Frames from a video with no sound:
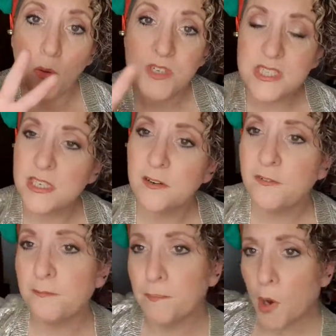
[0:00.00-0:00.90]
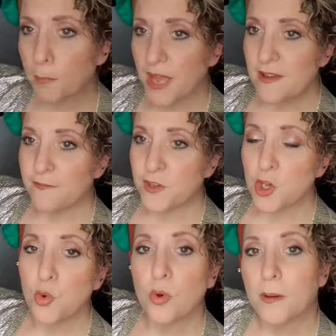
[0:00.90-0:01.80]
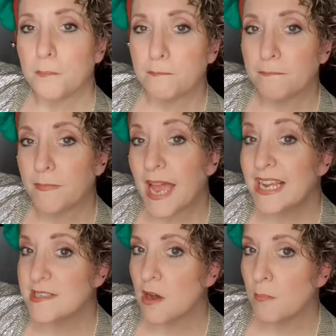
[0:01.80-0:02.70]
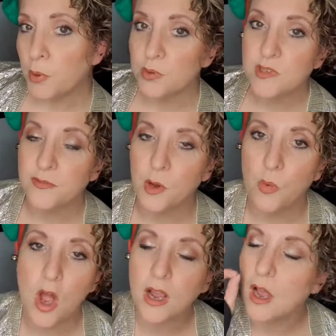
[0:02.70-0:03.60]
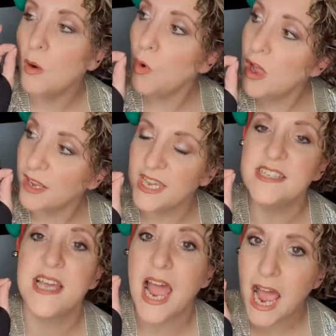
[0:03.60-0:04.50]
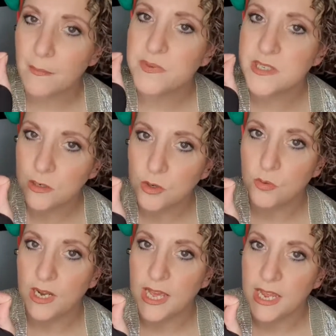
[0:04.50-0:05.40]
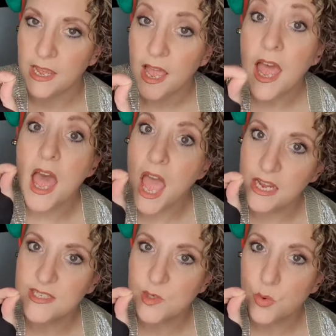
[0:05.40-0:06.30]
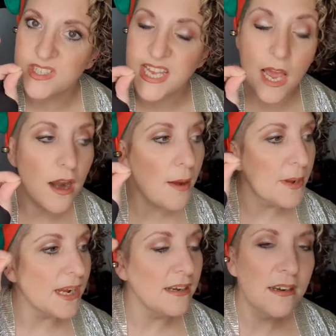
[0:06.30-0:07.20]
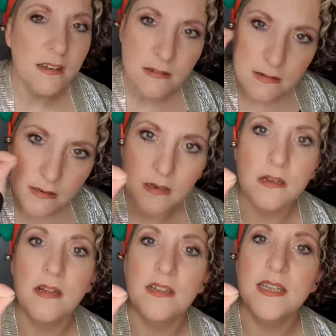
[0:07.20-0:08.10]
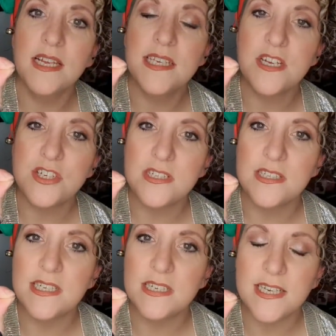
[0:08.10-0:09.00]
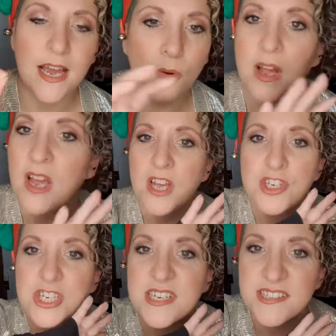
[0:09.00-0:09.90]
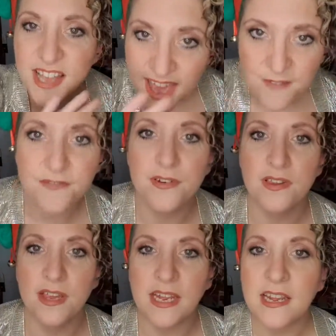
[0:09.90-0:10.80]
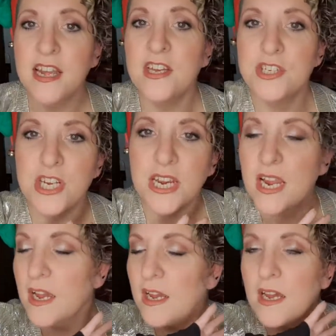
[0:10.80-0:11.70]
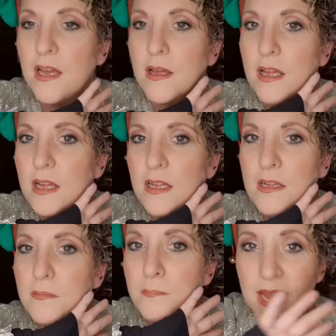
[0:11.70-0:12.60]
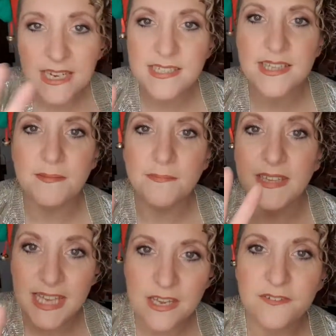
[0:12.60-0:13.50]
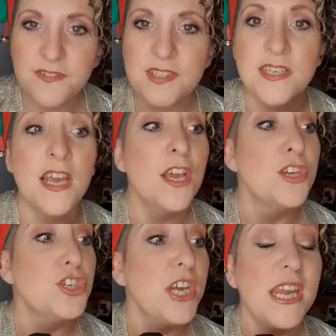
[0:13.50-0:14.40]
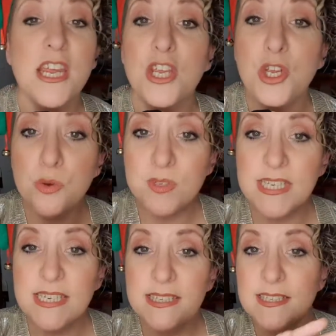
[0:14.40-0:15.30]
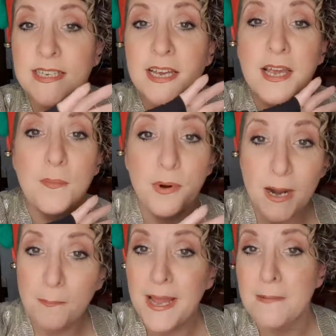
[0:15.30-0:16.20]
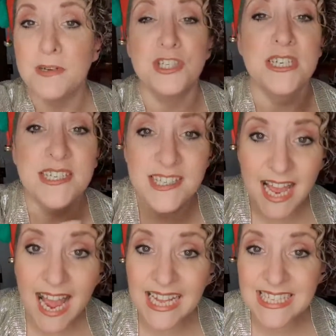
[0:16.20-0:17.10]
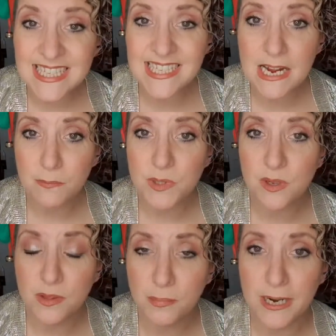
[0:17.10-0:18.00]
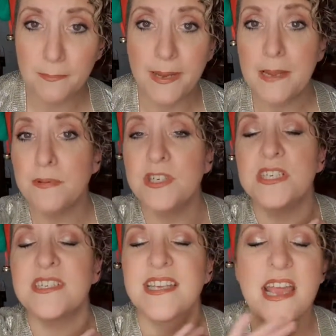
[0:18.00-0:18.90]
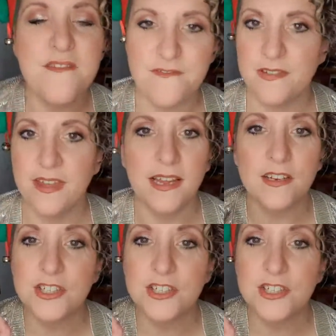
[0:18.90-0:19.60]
I'm just going to pop a few examples of her work. Her work is absolutely exquisite, and I mean attention to detail. She does everything. She makes the gifts, she uses brown paper, she hand stamps on the brown paper, she does everything.